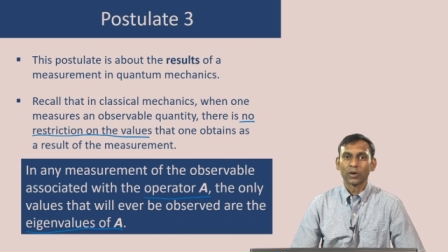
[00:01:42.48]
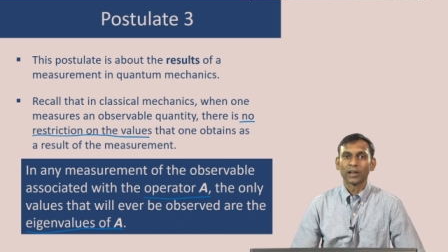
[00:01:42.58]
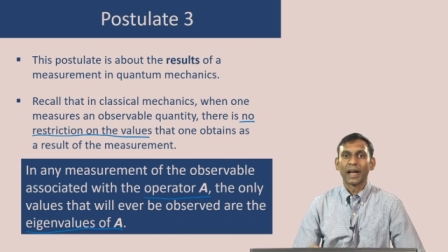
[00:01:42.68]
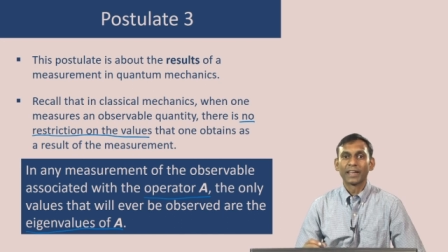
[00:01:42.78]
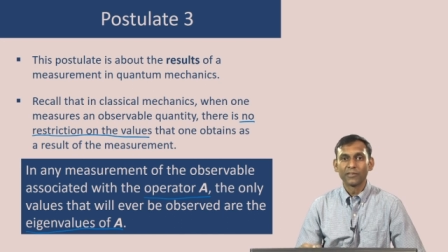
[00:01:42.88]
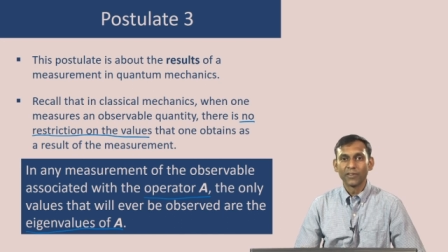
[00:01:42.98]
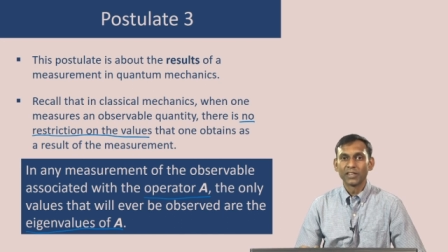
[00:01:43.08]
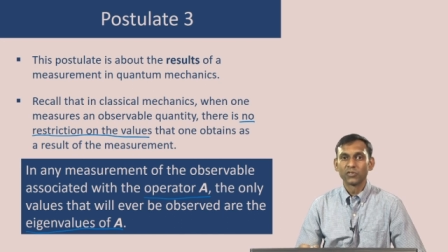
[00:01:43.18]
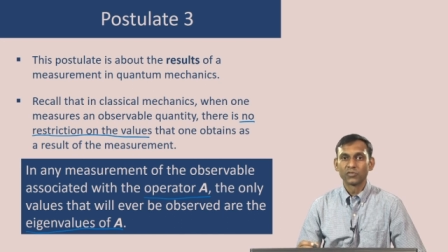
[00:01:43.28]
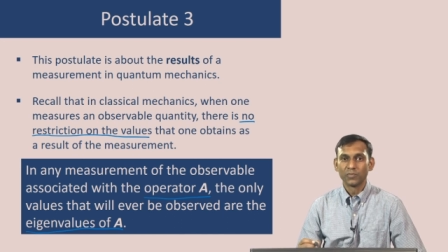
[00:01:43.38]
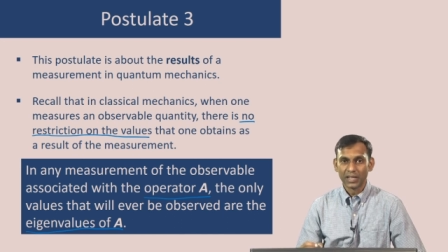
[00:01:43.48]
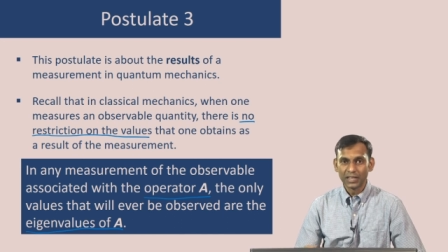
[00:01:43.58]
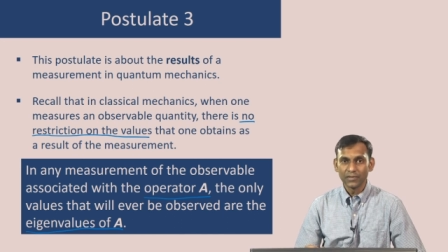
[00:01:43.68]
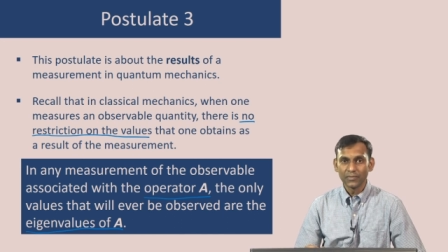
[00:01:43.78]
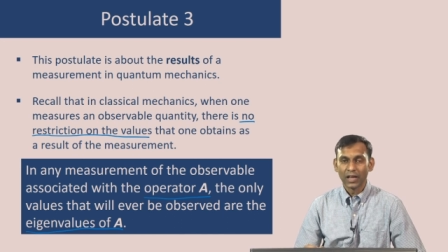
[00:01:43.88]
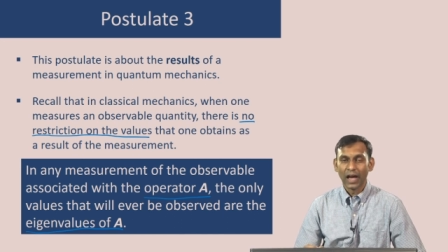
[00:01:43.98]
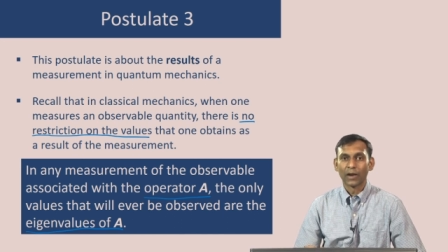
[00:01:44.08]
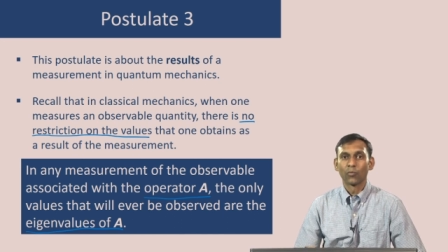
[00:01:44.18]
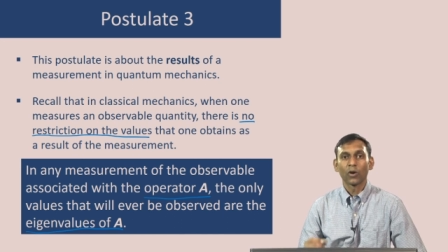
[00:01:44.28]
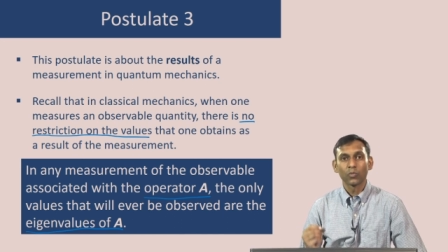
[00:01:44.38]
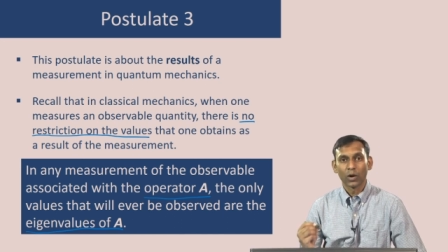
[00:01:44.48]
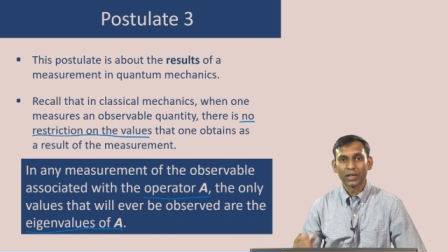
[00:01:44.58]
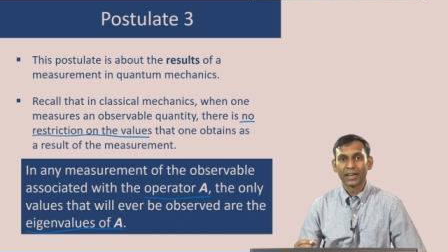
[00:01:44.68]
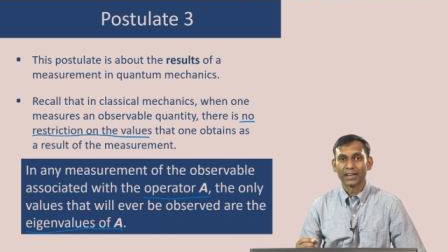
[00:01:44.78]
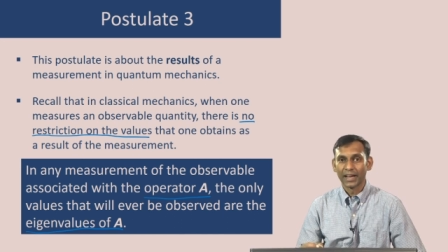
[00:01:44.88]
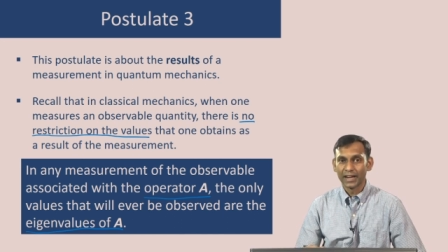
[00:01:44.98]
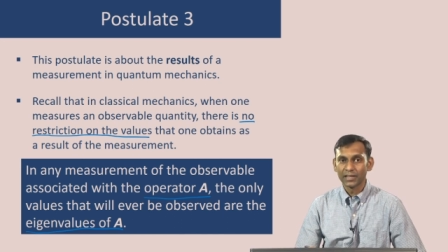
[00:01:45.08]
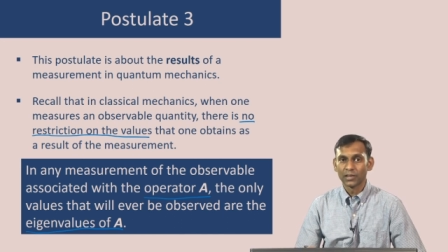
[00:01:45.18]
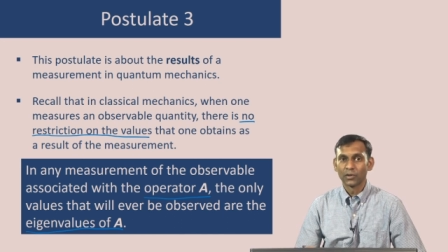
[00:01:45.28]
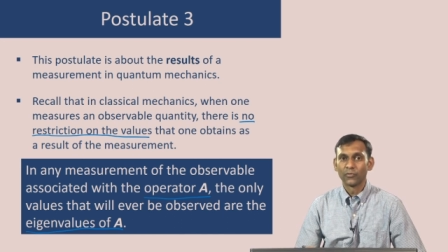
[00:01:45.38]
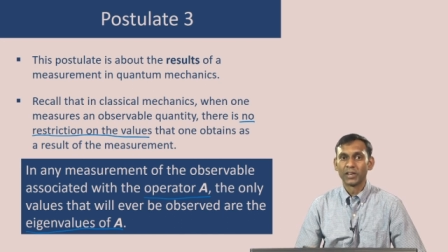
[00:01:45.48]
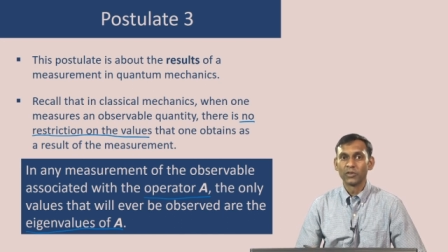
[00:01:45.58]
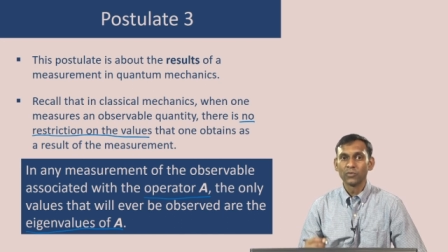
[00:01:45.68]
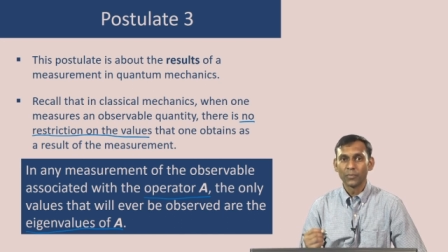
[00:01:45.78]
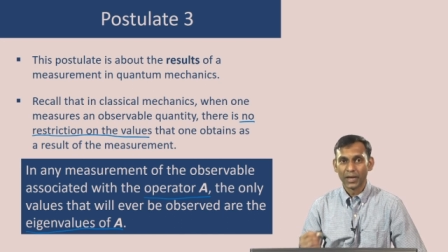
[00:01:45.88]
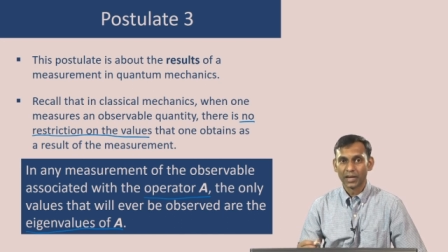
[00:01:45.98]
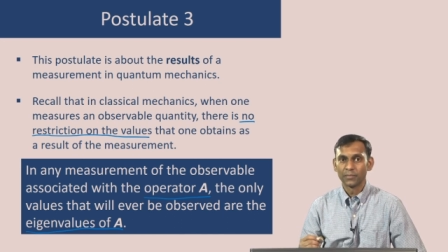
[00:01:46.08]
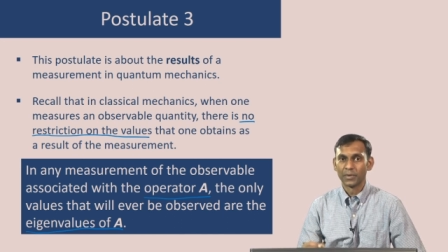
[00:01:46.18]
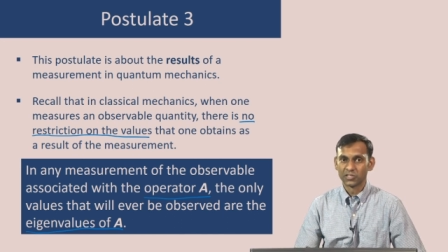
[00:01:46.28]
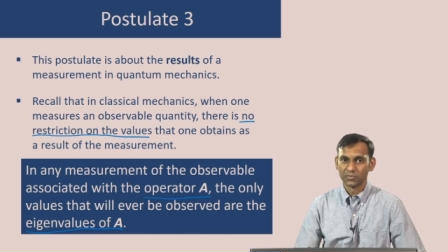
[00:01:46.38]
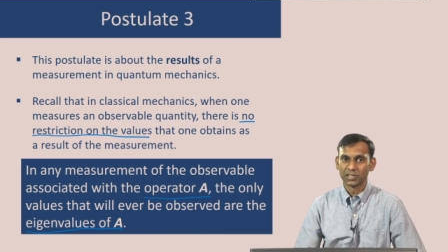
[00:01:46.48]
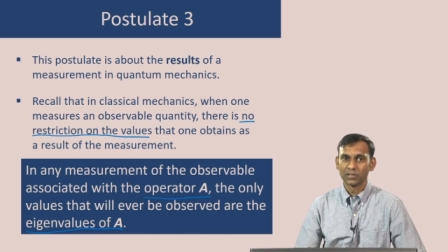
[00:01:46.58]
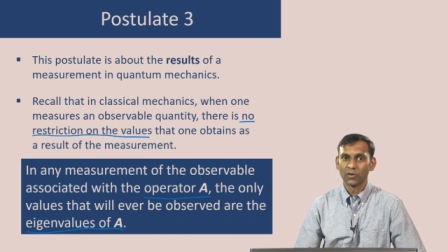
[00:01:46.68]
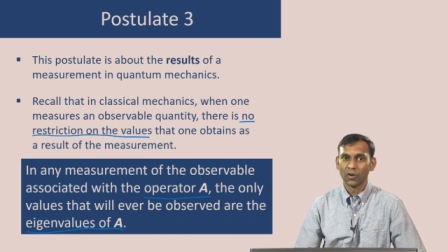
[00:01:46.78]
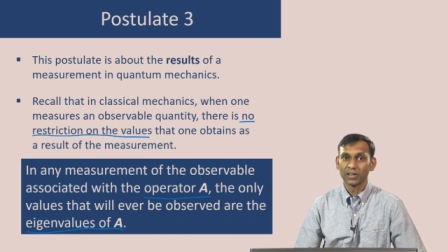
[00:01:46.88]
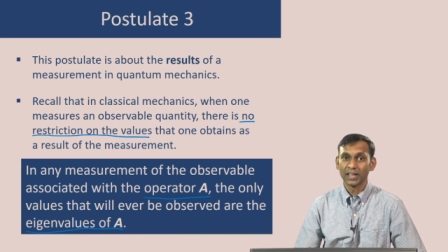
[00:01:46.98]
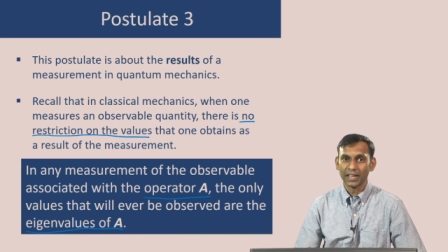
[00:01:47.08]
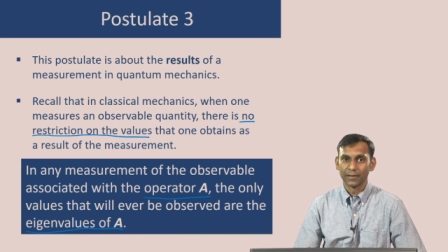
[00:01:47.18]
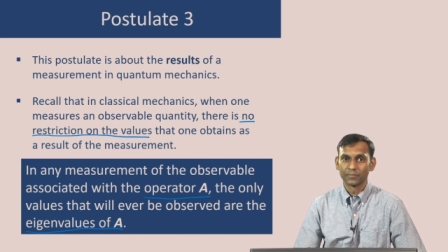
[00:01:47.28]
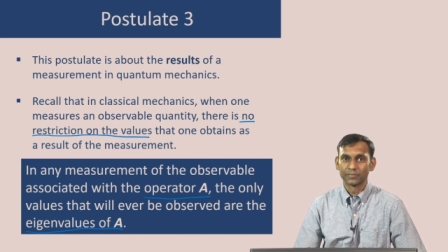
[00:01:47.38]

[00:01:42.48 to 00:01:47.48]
what eigenvalues mean and what one can get when you make a measurement on A.